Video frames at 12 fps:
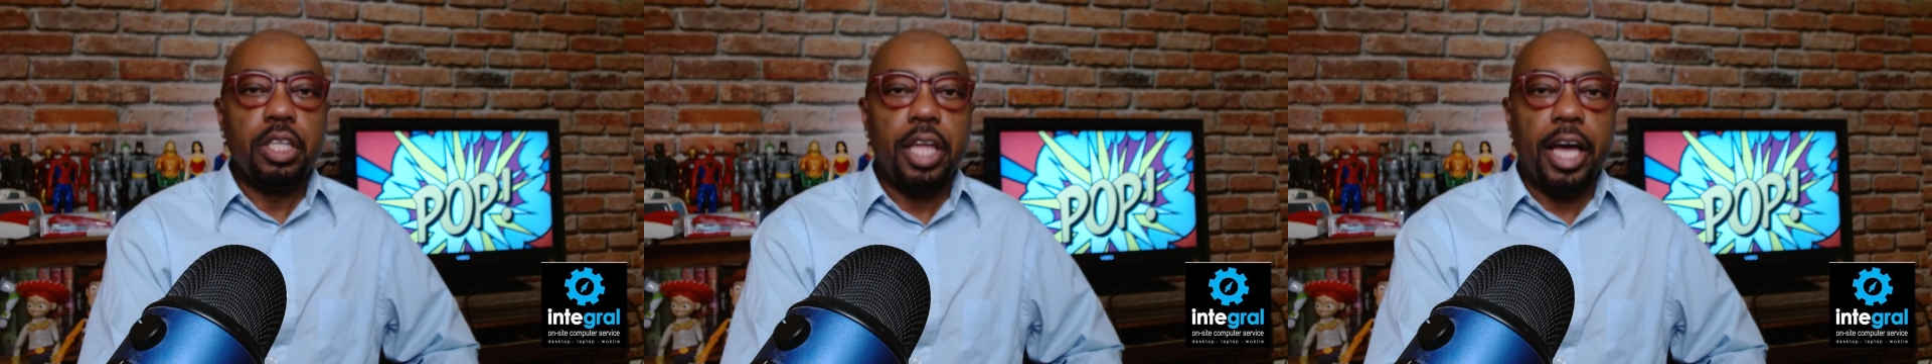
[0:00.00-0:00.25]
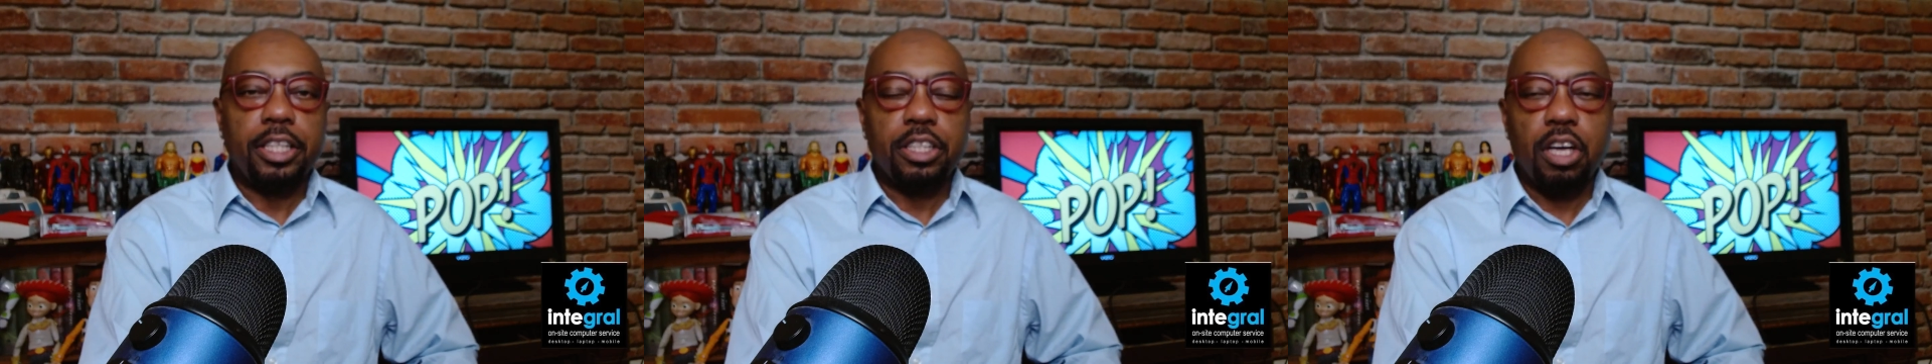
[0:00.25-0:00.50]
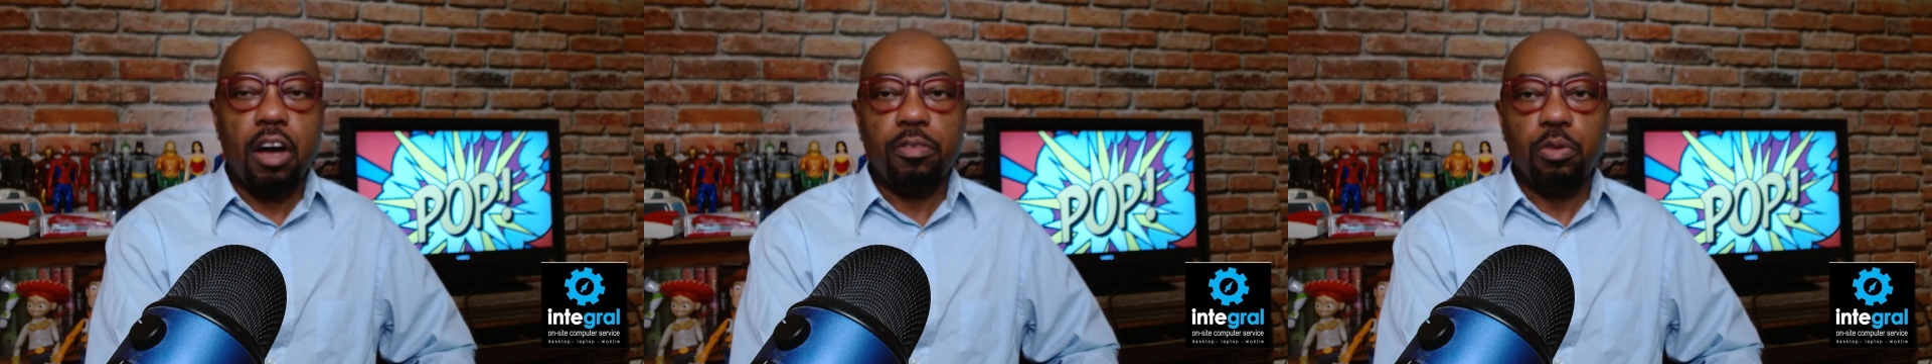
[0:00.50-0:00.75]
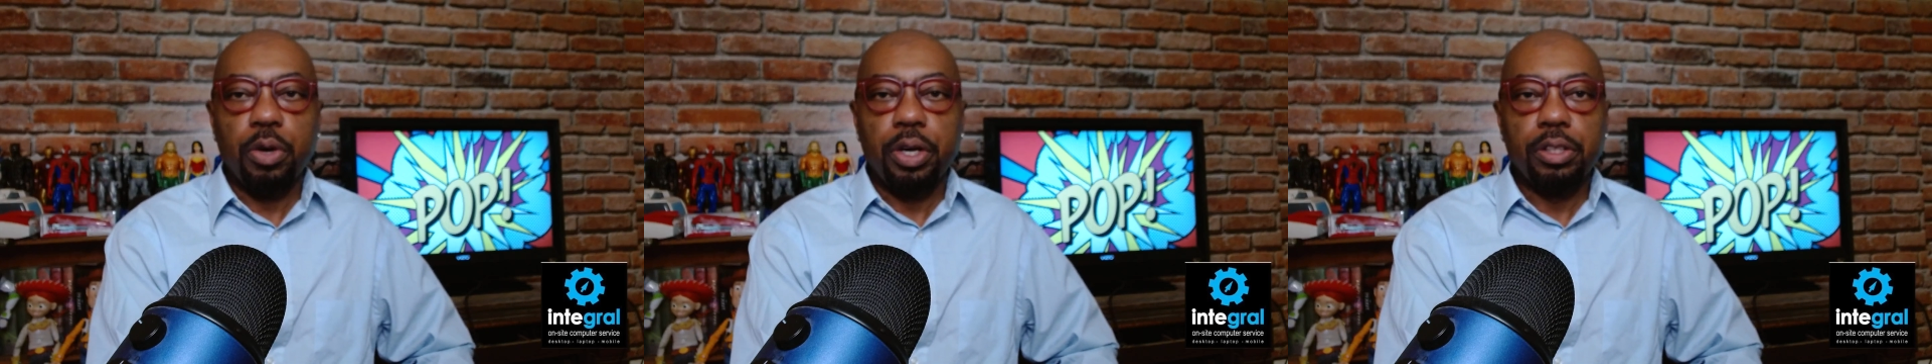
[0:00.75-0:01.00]
that
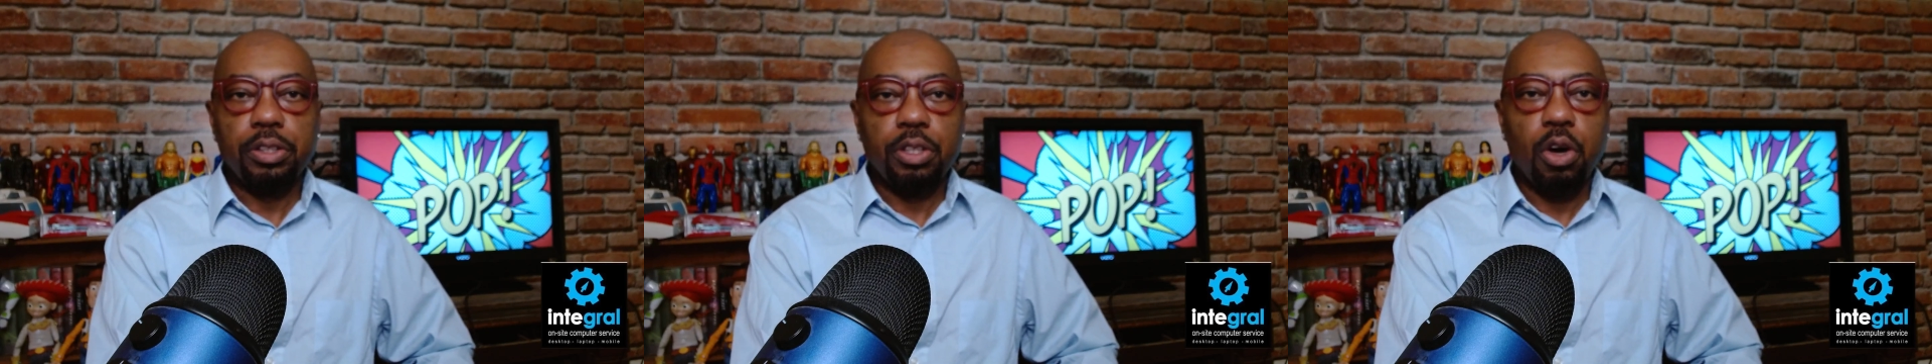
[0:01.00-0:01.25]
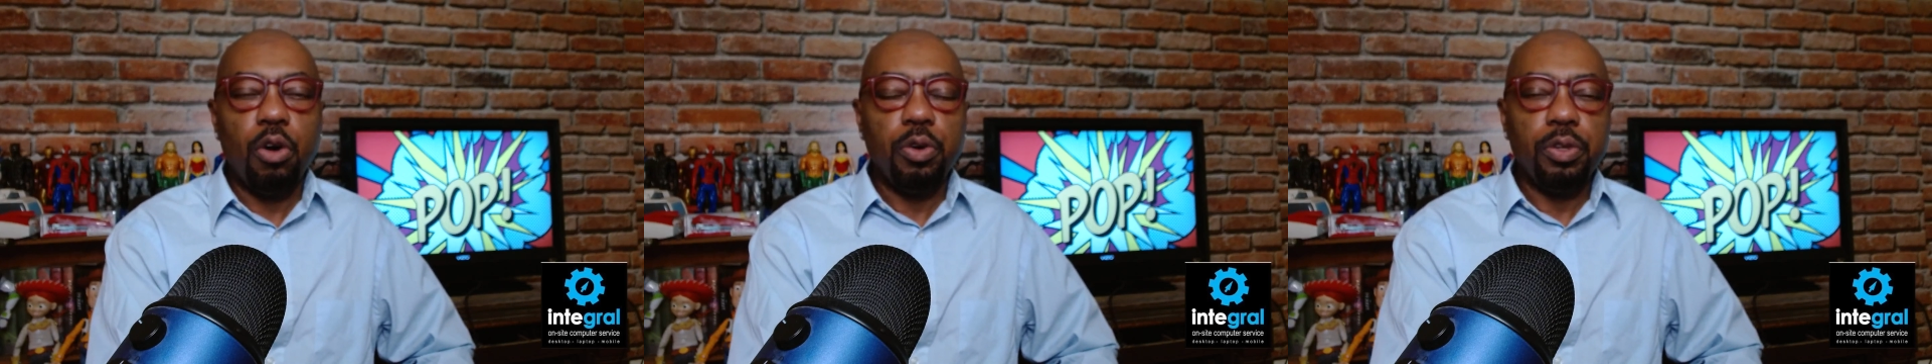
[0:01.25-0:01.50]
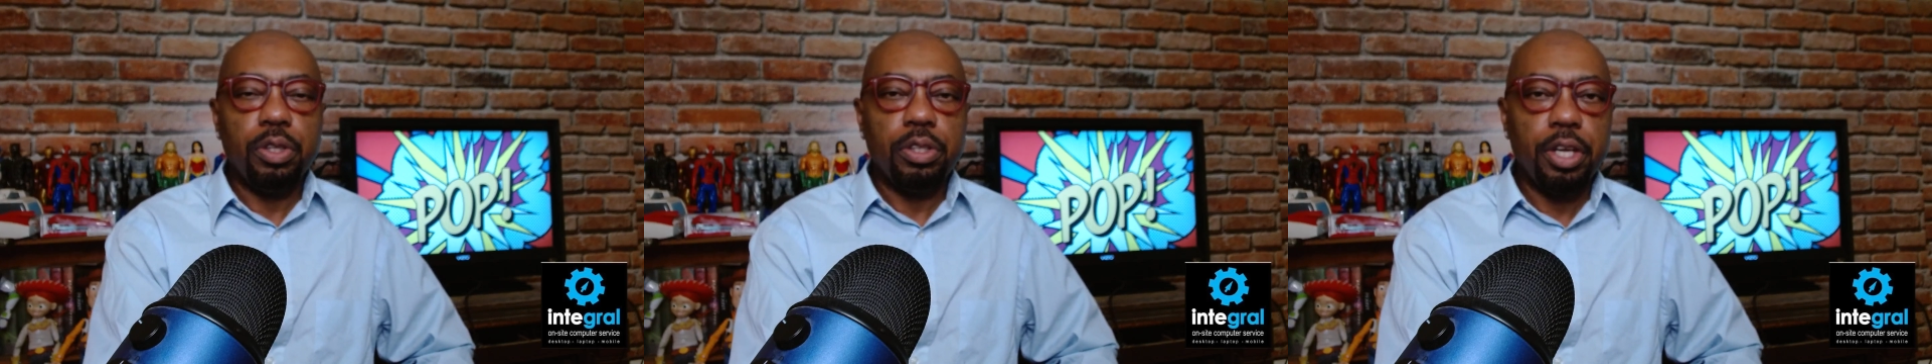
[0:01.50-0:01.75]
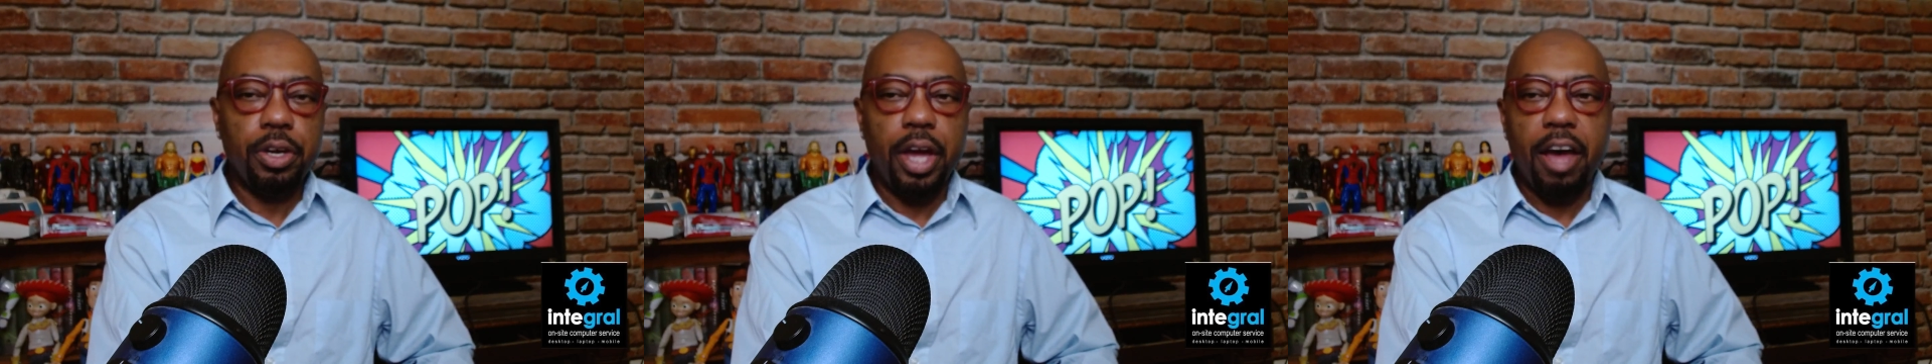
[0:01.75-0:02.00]
software. So ho-
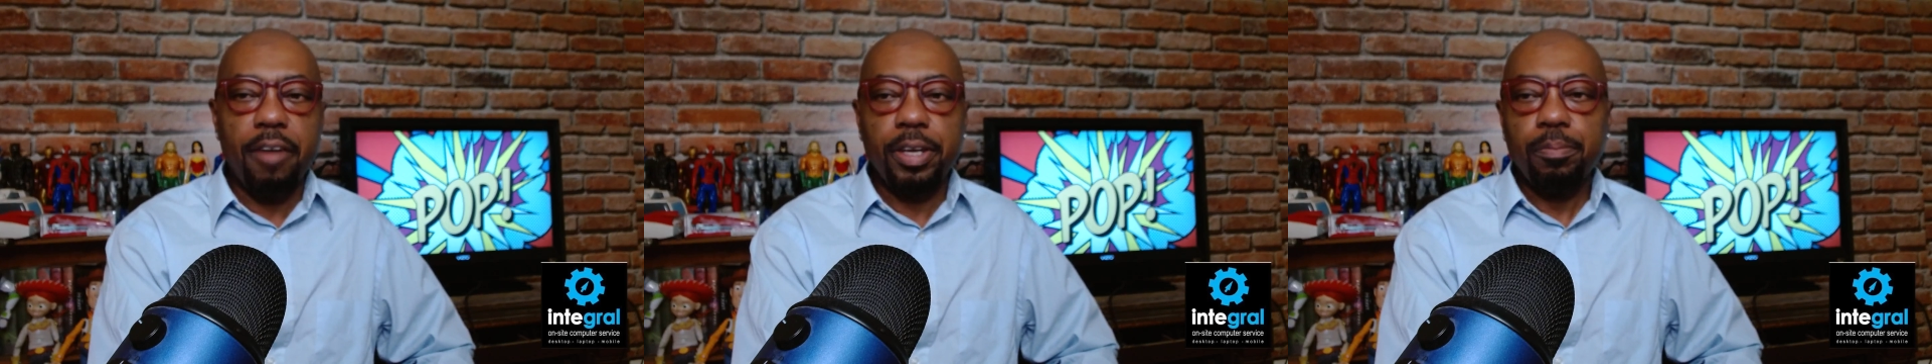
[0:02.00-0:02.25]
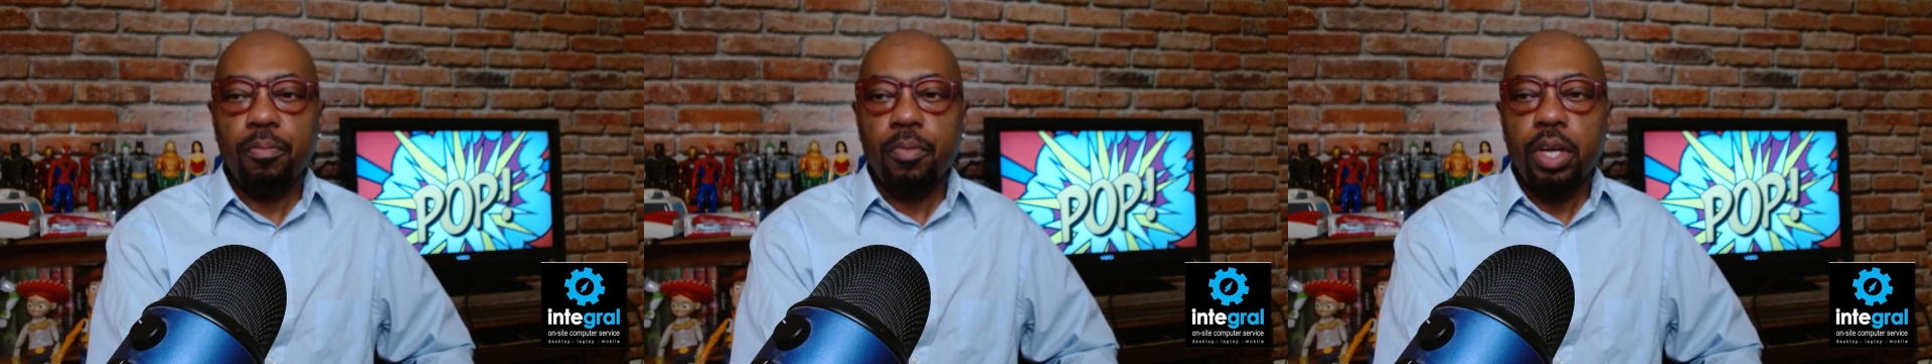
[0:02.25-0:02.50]
there you have it.